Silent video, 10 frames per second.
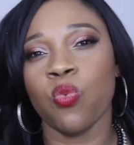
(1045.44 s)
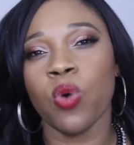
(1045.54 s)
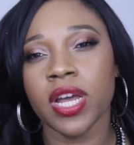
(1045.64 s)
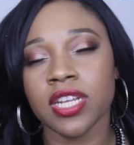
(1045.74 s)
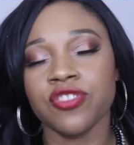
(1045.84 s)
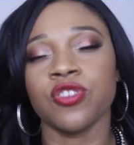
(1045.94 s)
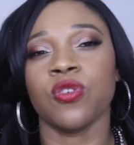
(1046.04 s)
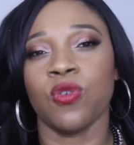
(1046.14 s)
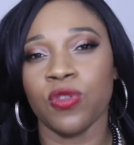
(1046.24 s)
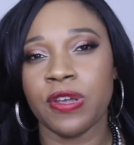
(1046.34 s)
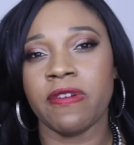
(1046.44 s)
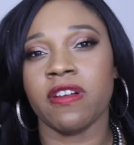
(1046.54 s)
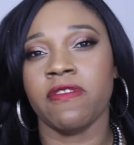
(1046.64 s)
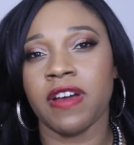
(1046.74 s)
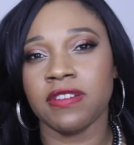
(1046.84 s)
What is your holy
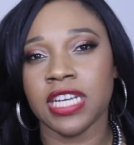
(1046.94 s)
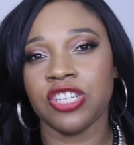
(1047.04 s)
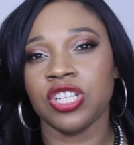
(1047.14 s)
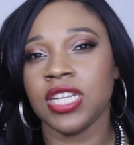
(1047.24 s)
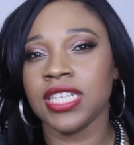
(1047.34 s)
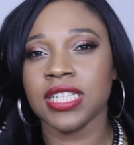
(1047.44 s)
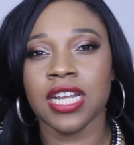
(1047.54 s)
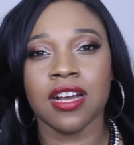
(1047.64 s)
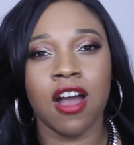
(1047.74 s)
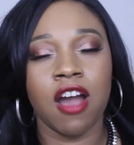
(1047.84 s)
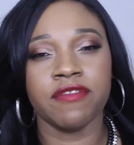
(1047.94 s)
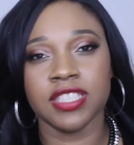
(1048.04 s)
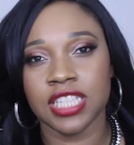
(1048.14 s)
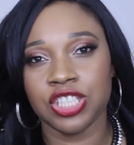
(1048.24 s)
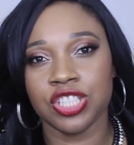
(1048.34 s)
grail foundation? Let's get a
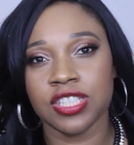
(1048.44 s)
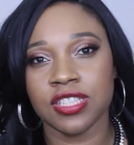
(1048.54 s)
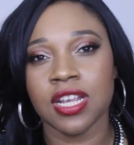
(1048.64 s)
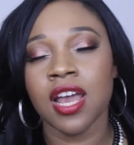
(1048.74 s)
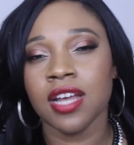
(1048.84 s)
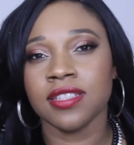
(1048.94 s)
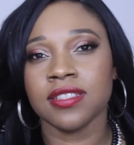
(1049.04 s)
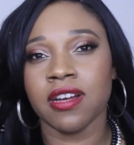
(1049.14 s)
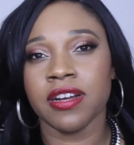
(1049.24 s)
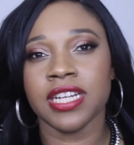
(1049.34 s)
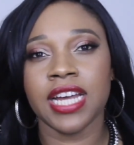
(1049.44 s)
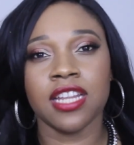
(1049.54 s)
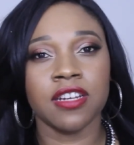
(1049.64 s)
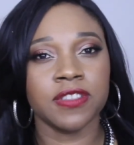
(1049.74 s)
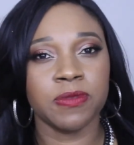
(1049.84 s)
conversation started. I
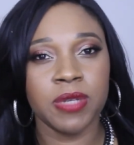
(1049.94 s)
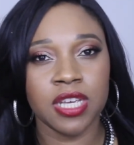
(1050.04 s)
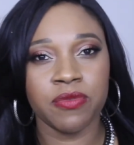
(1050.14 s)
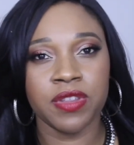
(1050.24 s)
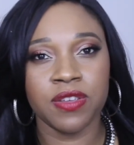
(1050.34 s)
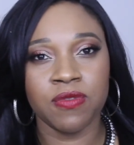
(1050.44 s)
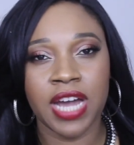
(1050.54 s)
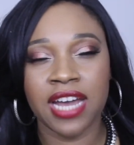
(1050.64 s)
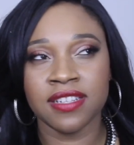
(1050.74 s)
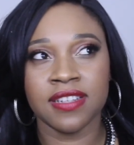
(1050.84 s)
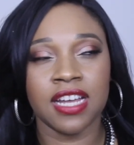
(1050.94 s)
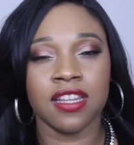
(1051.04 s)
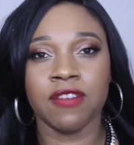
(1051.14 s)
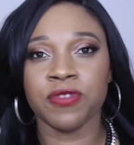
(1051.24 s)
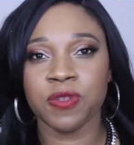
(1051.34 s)
love speaking with you guys. I
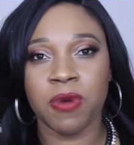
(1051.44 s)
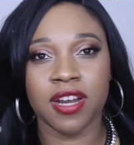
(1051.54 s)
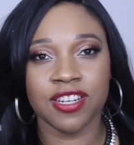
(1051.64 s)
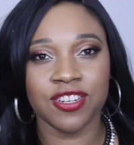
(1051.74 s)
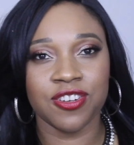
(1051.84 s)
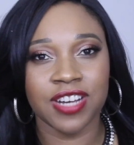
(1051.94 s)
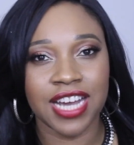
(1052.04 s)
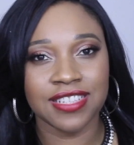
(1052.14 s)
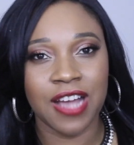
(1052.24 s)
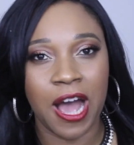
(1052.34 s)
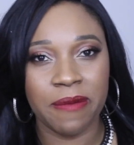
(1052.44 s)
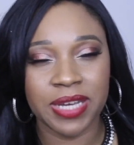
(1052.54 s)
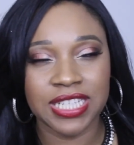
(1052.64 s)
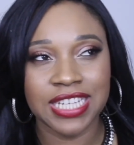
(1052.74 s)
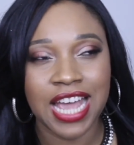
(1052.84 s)
love responding to your guys'
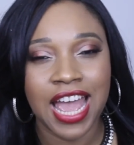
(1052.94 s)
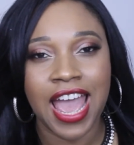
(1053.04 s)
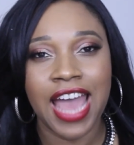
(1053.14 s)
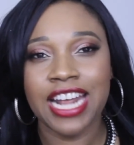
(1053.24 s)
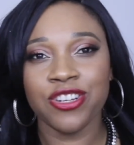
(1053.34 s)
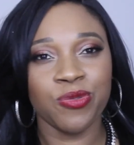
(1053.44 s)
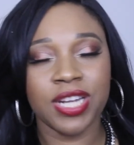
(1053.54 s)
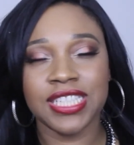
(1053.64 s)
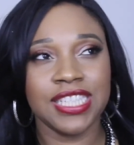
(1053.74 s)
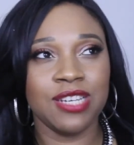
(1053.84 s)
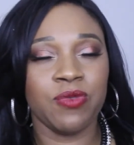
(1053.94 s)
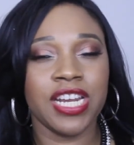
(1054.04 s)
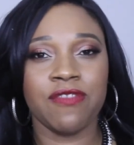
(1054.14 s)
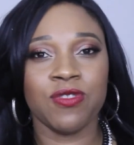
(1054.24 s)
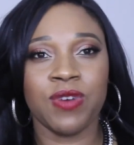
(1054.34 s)
comments. And I just want to see
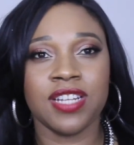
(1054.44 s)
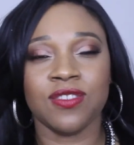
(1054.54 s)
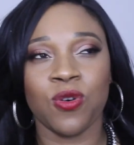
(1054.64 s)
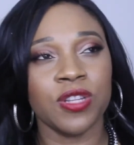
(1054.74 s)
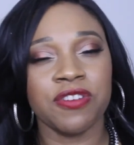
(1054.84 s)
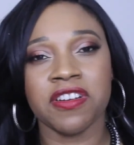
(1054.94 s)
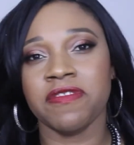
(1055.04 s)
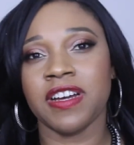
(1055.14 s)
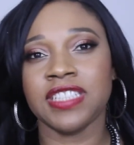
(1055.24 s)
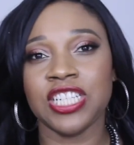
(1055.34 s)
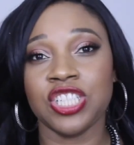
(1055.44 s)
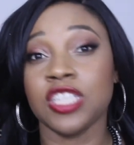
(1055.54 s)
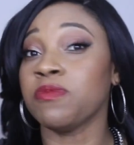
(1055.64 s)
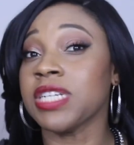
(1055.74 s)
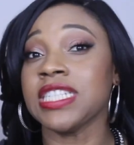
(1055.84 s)
what everyone's holy grail foundation
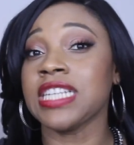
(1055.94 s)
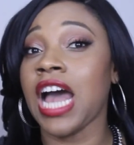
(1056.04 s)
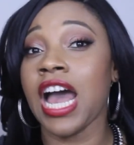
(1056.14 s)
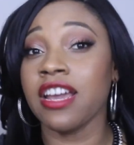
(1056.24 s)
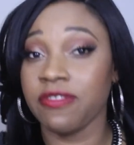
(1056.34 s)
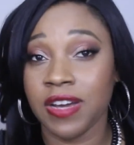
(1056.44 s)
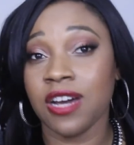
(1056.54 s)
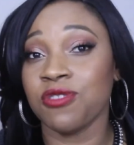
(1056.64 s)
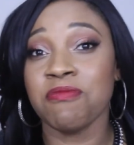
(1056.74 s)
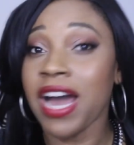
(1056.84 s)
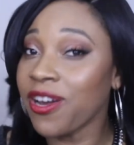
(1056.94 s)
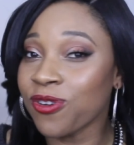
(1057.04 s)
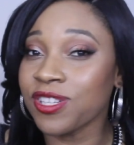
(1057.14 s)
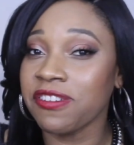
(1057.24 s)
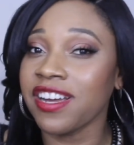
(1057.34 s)
is, because I found my
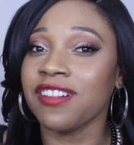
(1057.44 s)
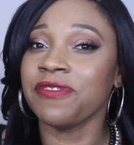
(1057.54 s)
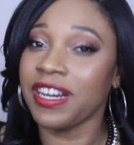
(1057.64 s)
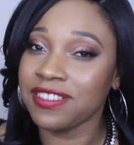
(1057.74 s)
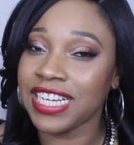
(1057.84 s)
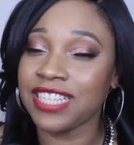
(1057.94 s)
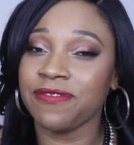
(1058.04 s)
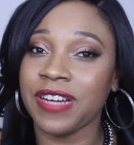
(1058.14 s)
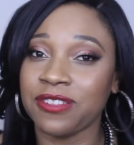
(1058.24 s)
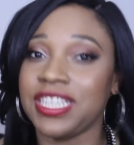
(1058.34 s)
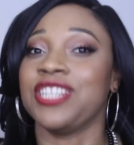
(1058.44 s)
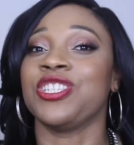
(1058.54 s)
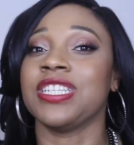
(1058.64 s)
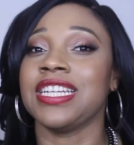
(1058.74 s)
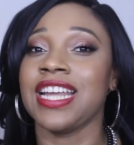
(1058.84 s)
holy grail
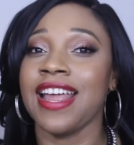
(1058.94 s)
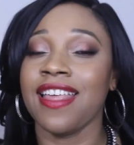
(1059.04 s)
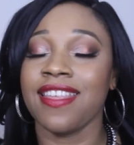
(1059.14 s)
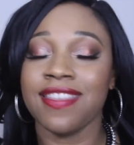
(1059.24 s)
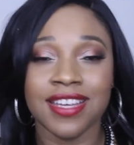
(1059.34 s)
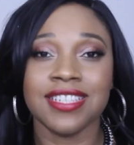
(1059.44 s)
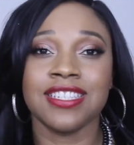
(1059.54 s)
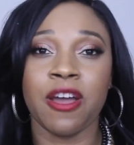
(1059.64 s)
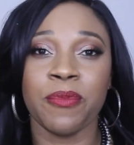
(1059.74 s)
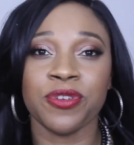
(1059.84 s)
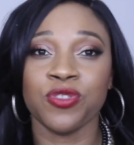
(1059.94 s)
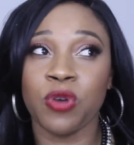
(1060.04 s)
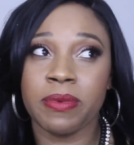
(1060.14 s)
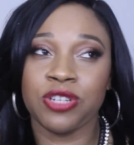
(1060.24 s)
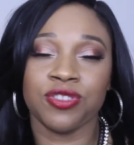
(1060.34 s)
foundation this summer. So
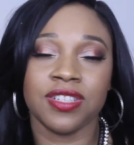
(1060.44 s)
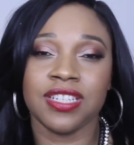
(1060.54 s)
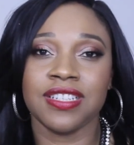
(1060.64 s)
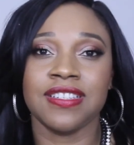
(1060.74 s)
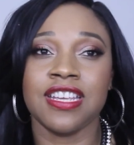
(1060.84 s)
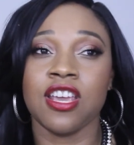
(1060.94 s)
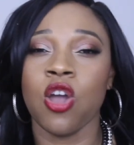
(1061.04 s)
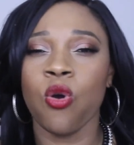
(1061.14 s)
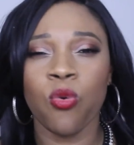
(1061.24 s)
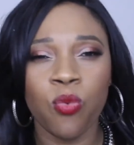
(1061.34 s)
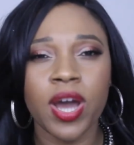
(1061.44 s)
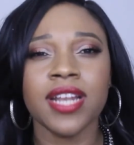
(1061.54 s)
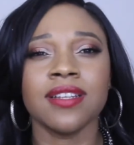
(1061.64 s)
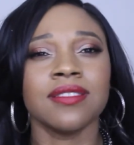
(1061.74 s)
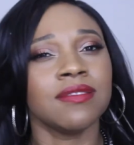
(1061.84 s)
I'm interested in see
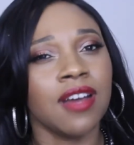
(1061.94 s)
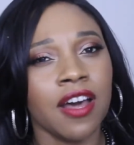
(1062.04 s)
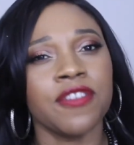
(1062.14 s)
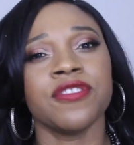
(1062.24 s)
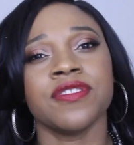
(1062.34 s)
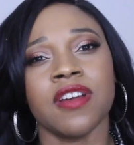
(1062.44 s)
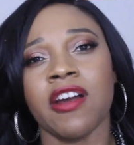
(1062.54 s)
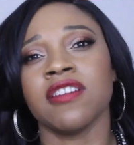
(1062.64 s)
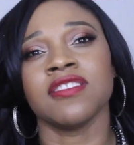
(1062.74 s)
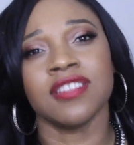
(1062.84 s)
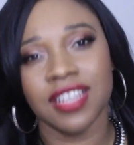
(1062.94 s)
what others are